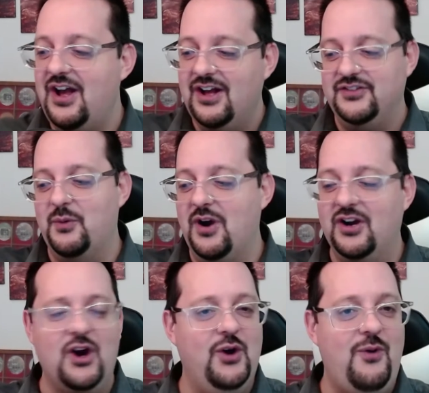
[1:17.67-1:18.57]
the one
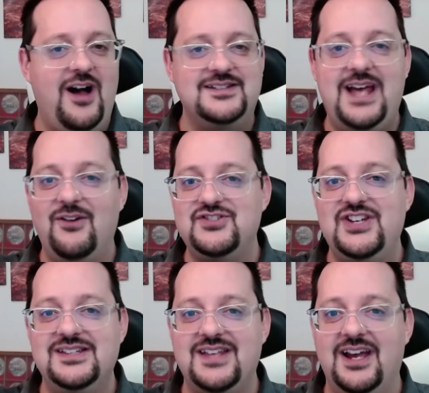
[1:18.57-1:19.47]
girl walks out and
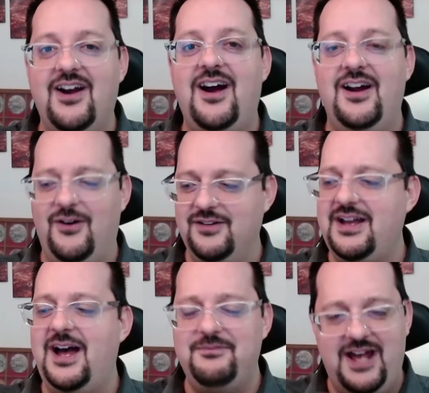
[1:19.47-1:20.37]
she's like, all right,
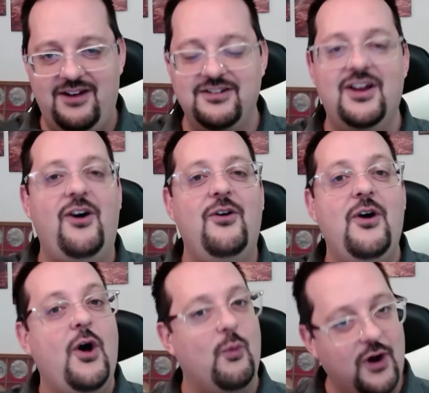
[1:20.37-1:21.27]
calm down.
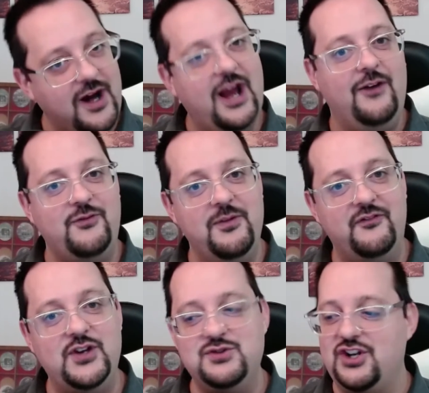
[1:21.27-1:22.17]
We're here from the
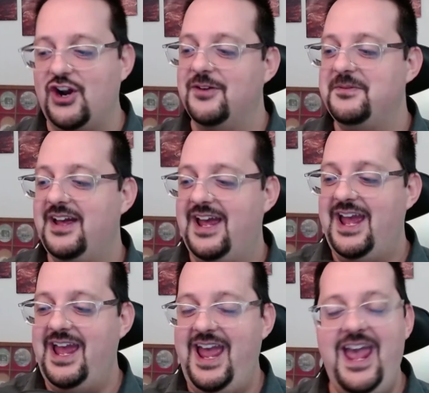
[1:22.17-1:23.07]
future.
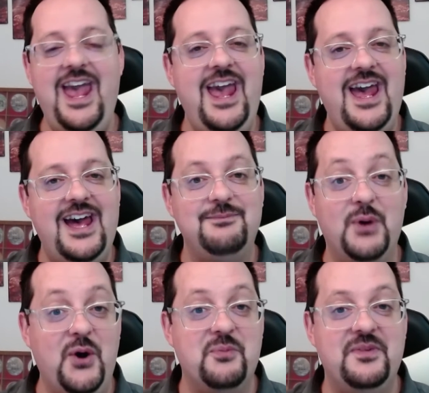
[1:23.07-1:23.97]
And
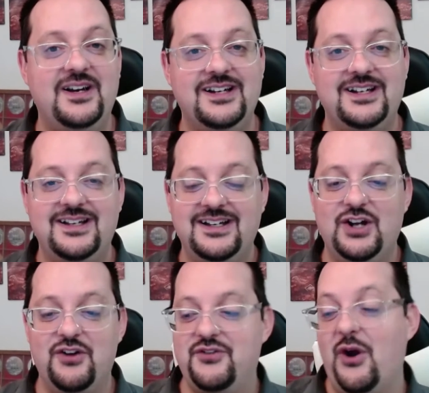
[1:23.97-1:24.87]
boom,
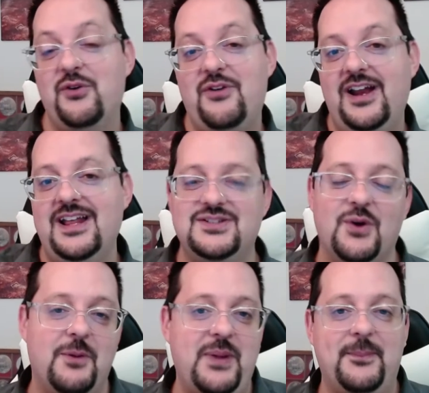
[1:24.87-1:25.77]
you're thrown right into
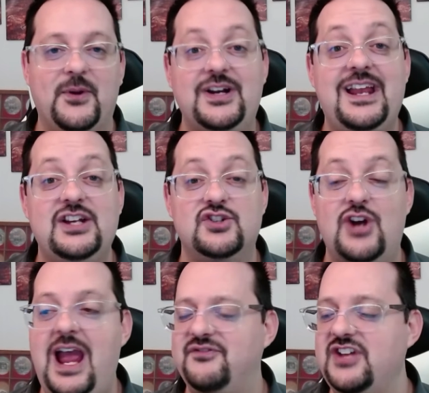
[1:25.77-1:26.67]
it. People are getting
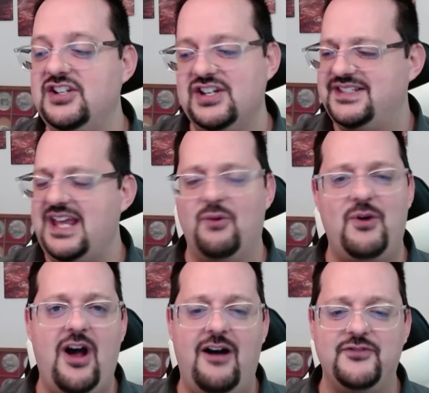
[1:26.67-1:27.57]
drafted. You see it
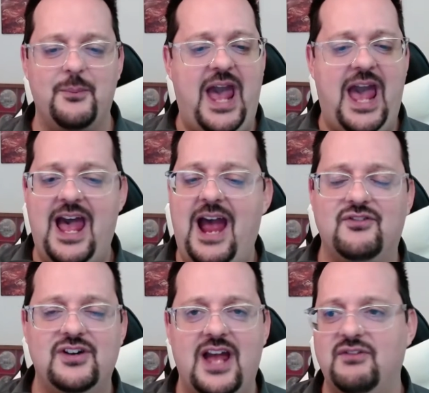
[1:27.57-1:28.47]
right off the bat.
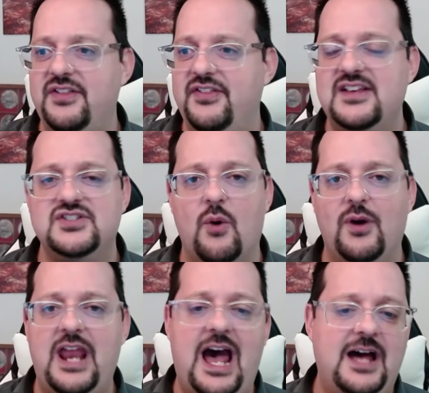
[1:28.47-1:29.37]
Everything's
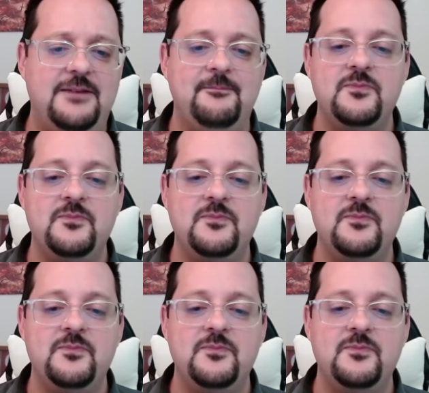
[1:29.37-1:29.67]
going on.